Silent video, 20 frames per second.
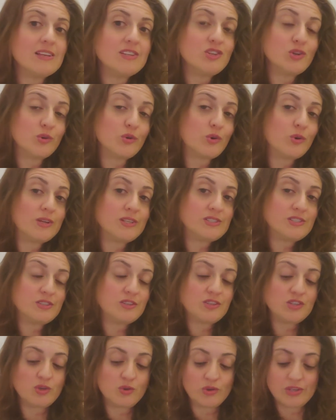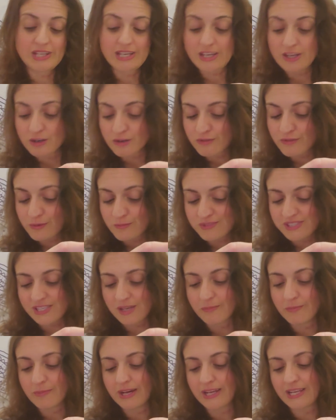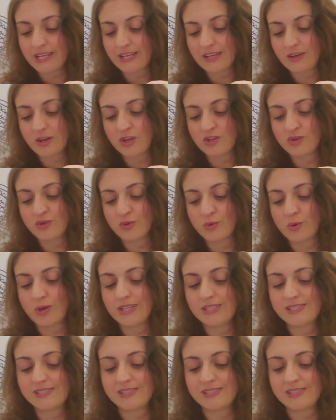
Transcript: you're going to you're going to hear from somebody and you're going